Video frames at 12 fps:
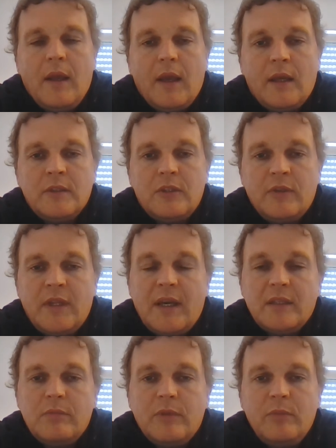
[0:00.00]
And so
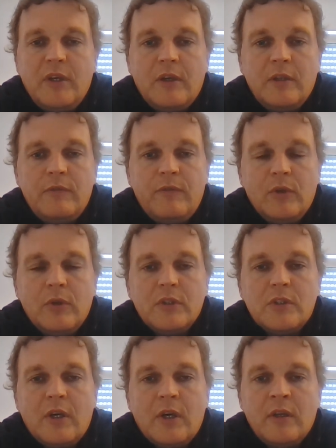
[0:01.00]
that's what we're going to
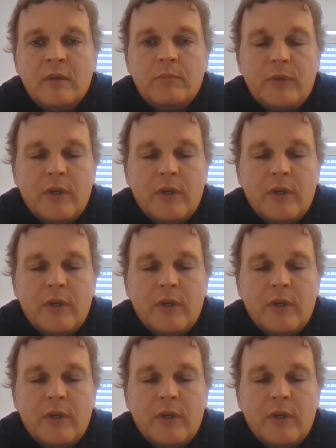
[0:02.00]
focus on